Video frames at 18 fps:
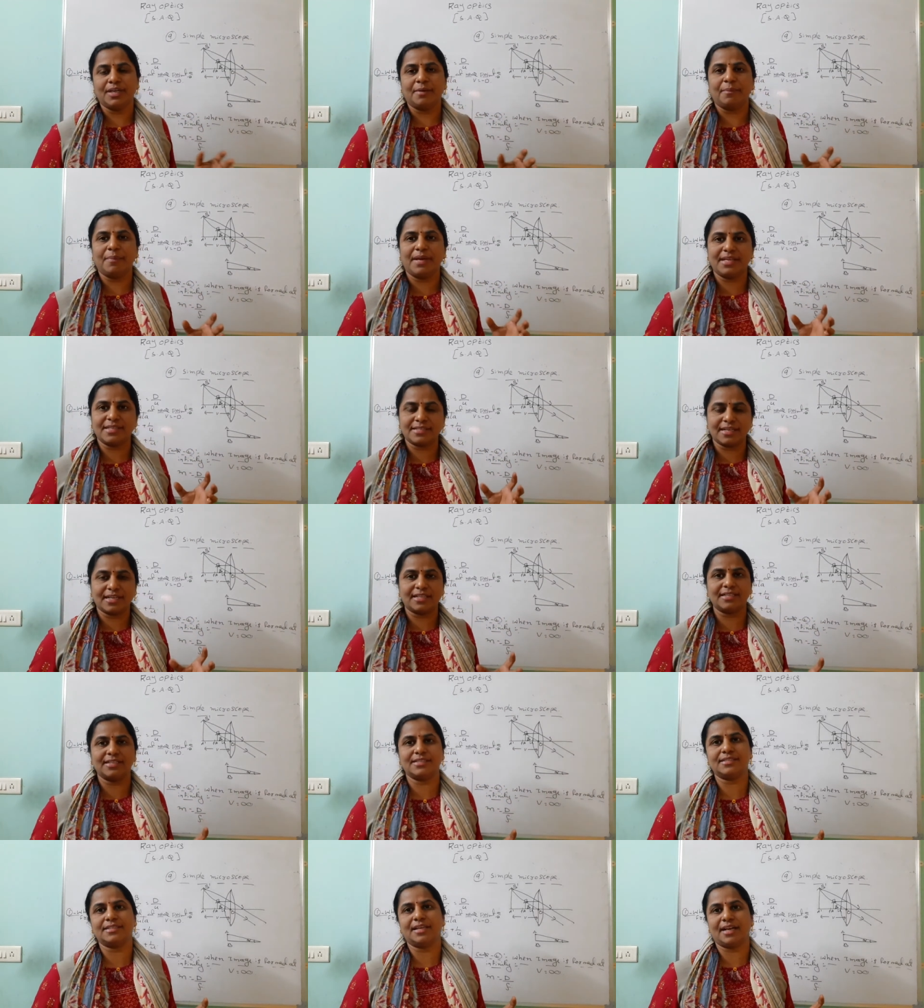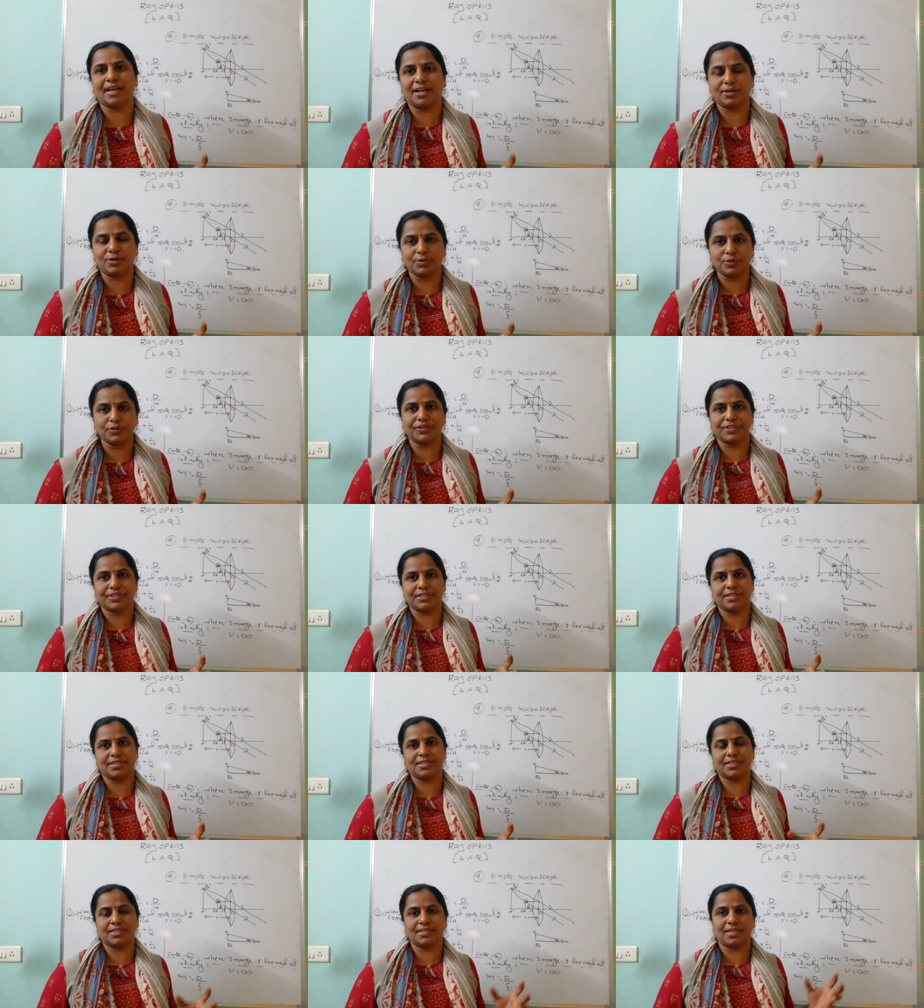Based on this, there are 2
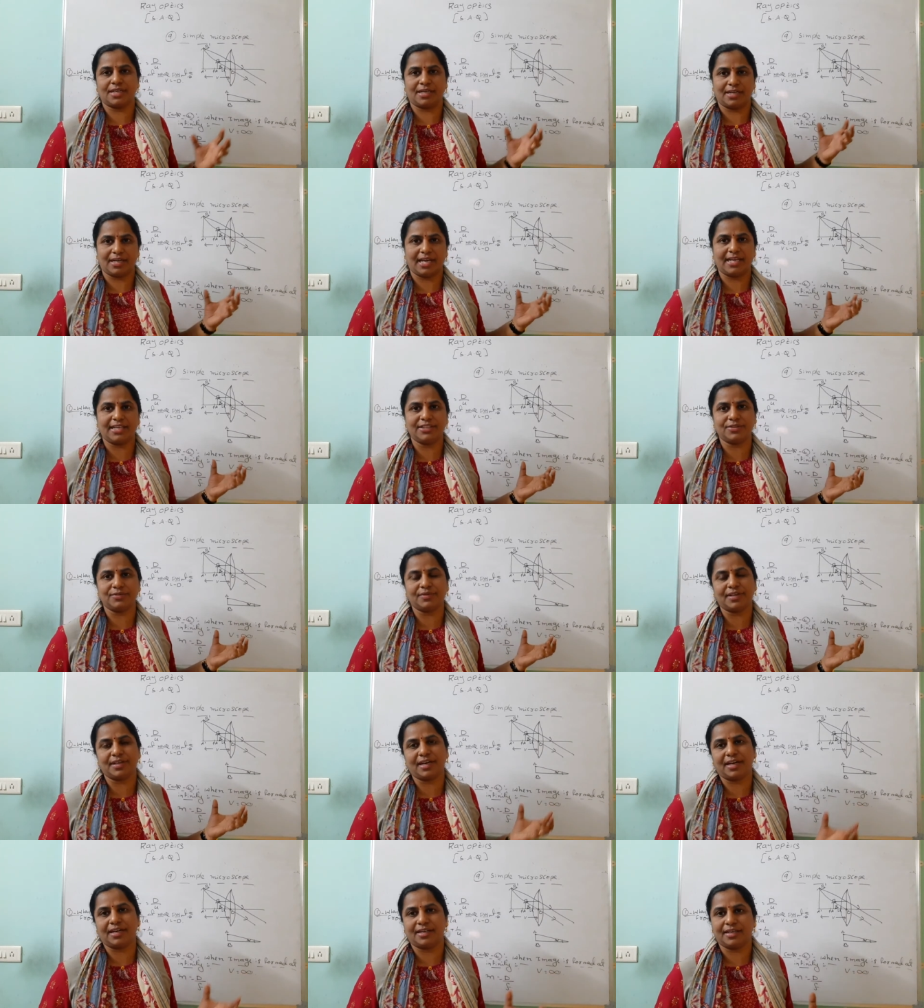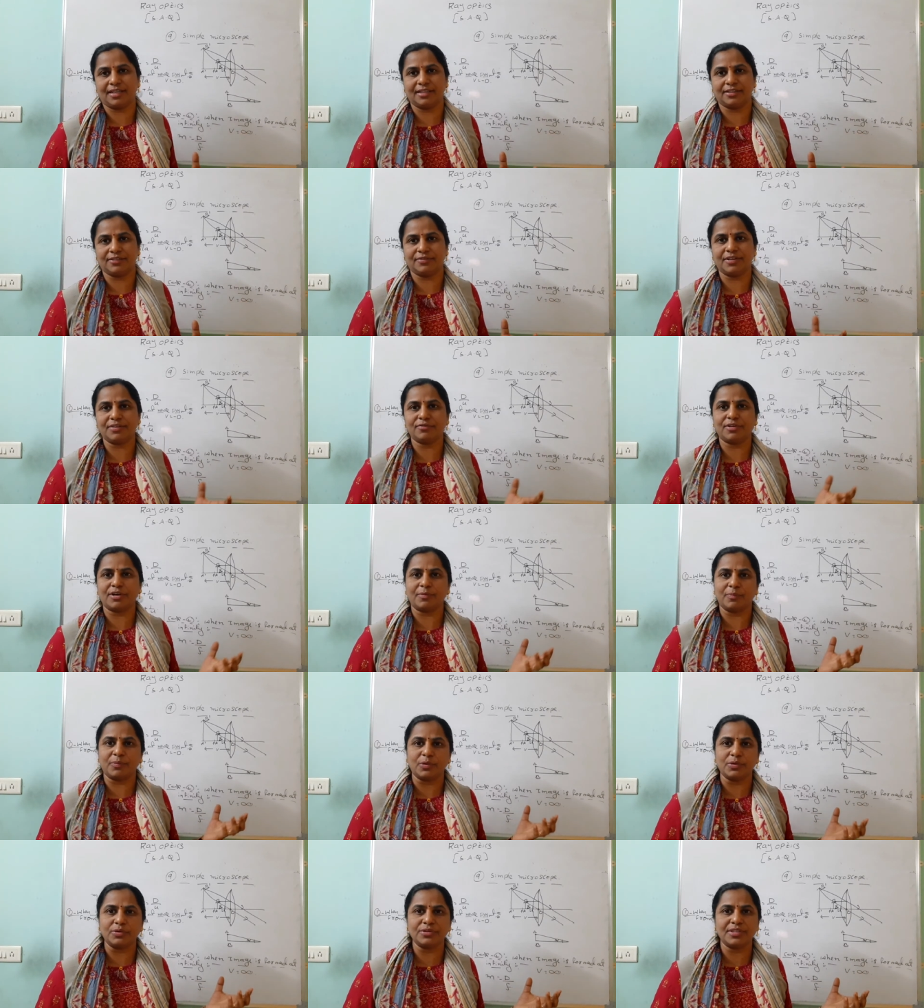questions, and 9th one and 10th one. For
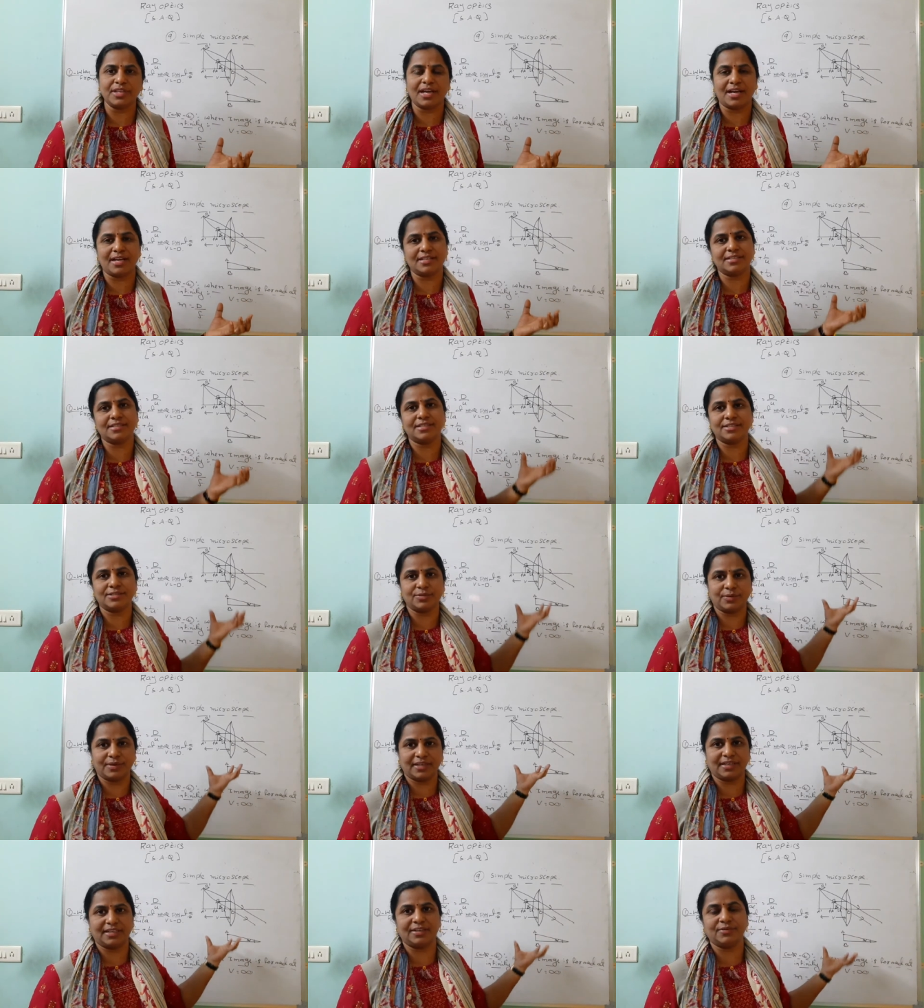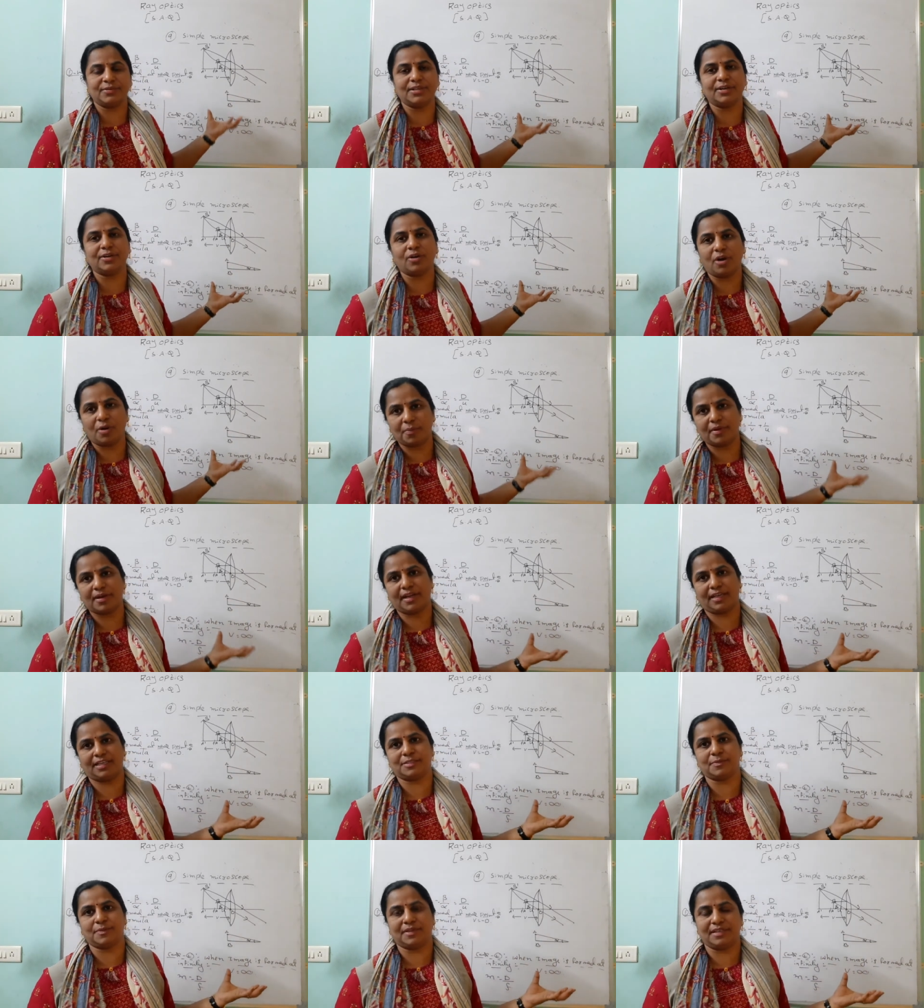both the answers, you can give the common
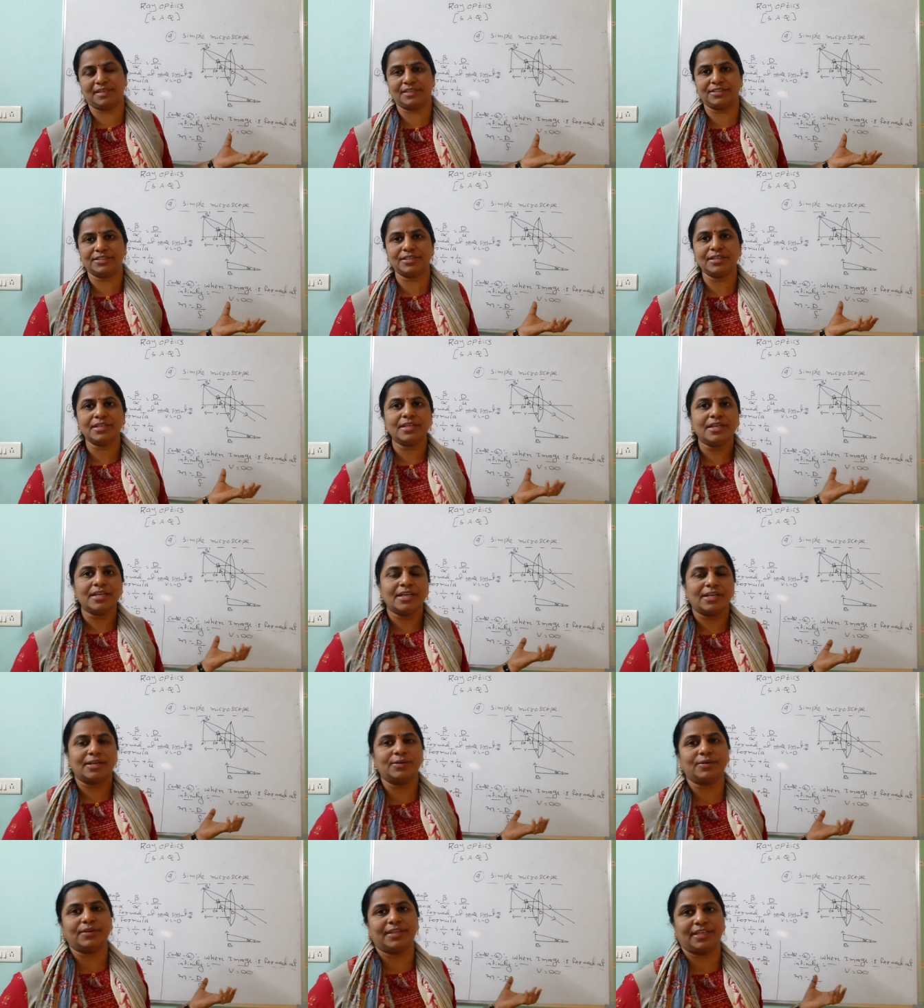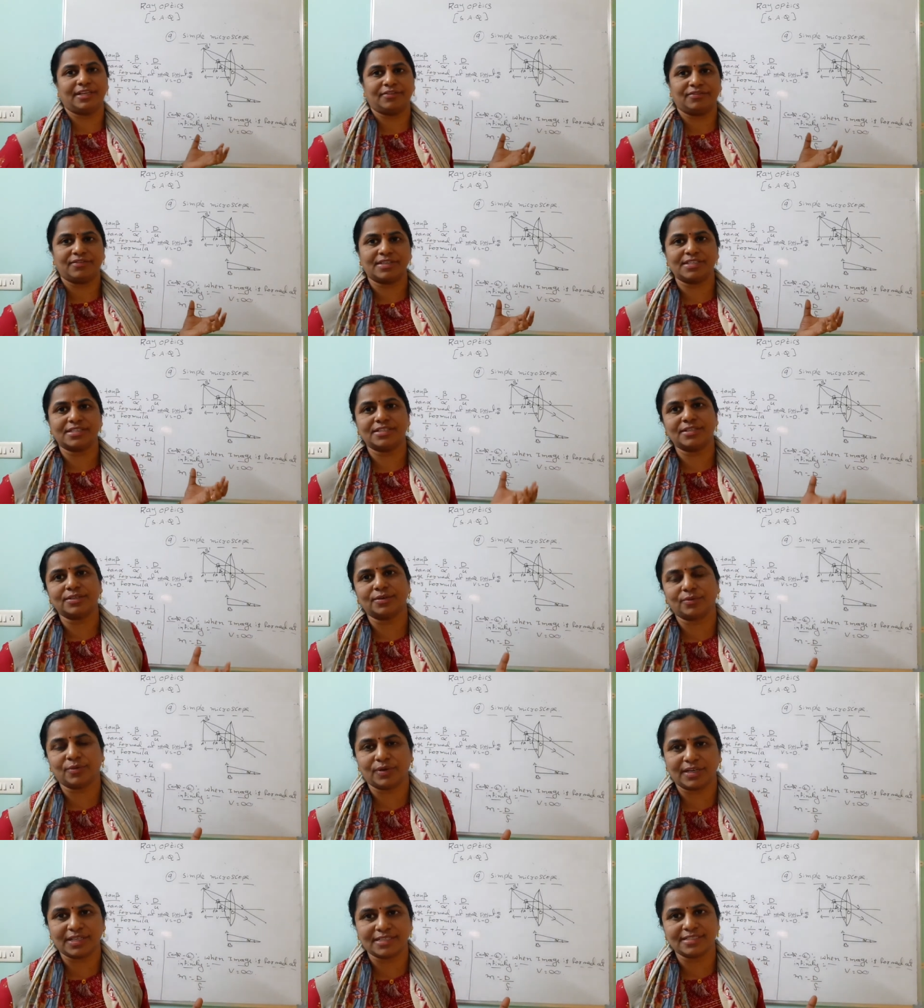explanation. Look here, first,
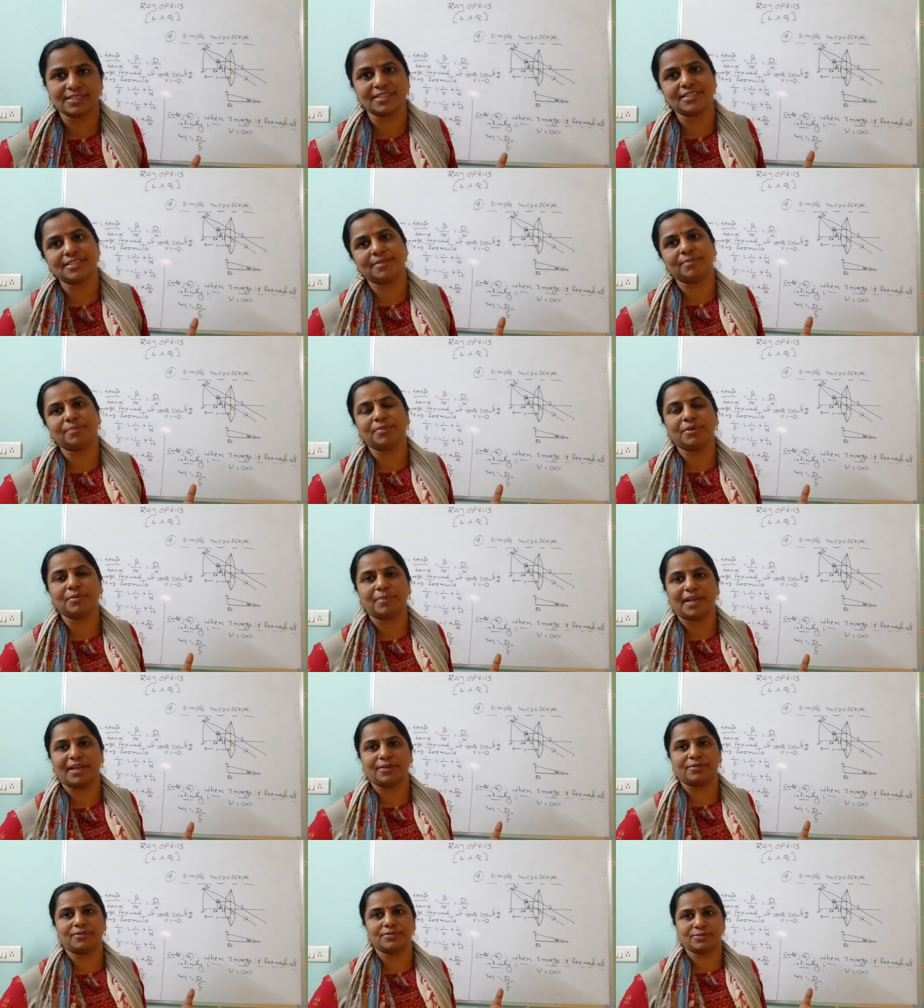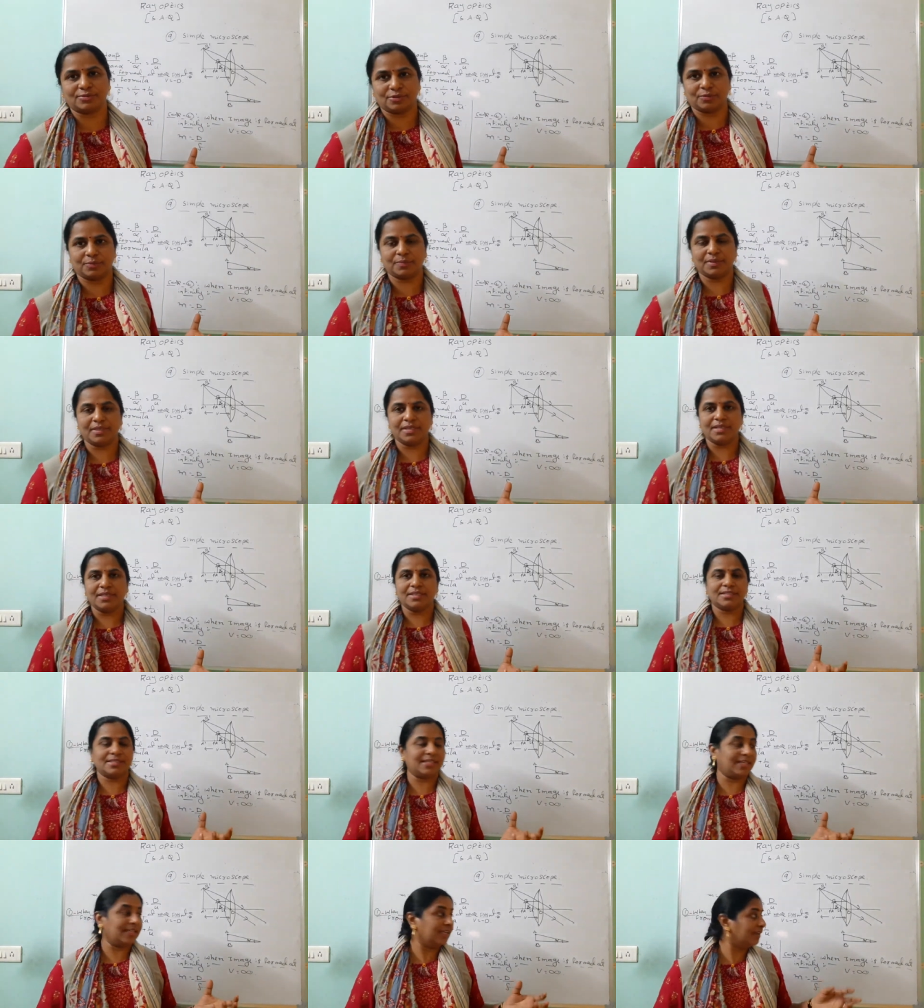what is the simple microscope?
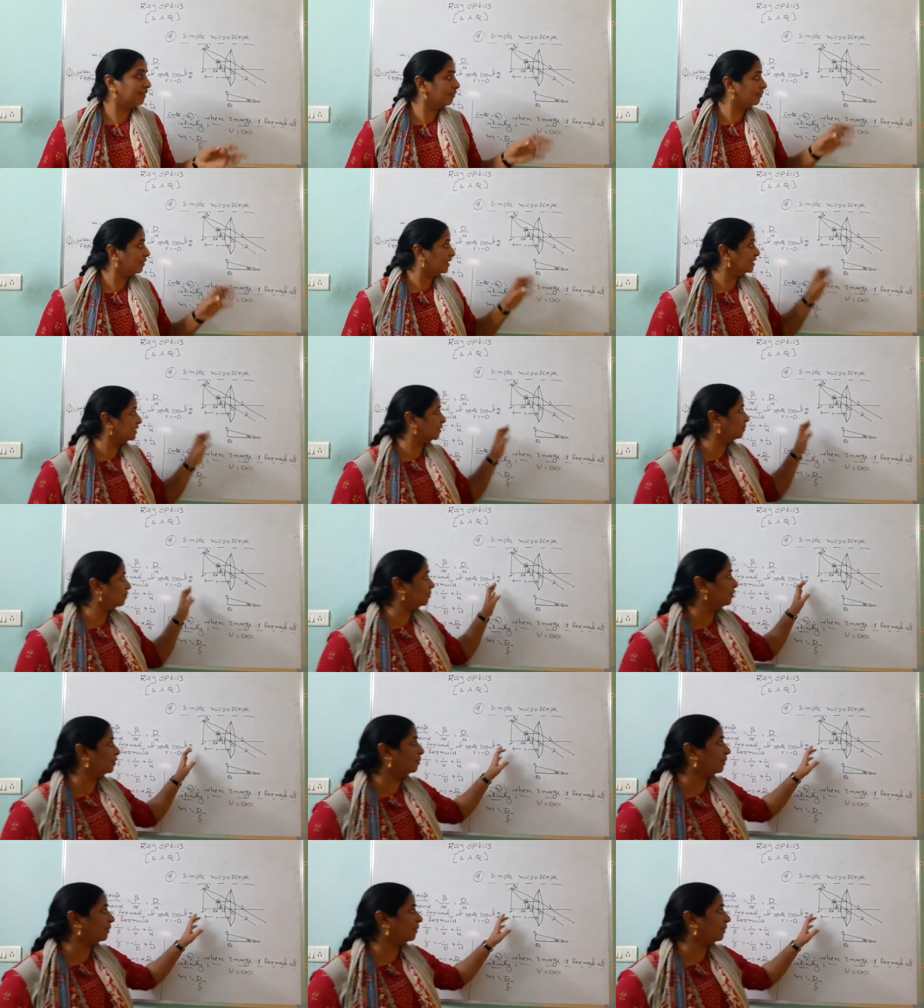See, for simple